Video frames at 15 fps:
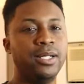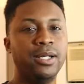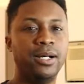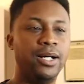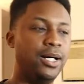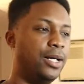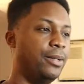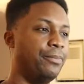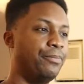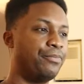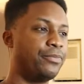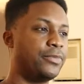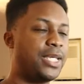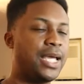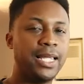I
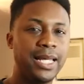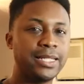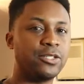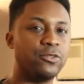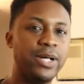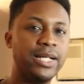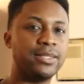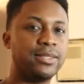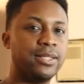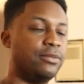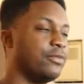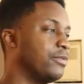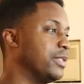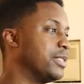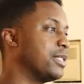like to write stuff,
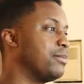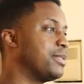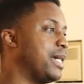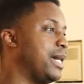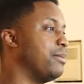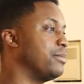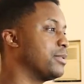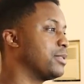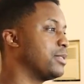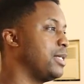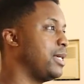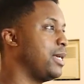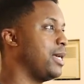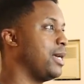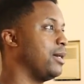and sometimes
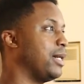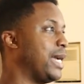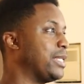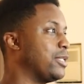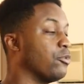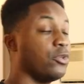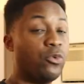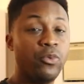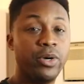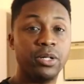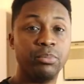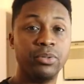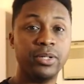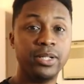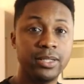I don't know where to
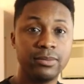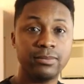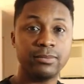put it,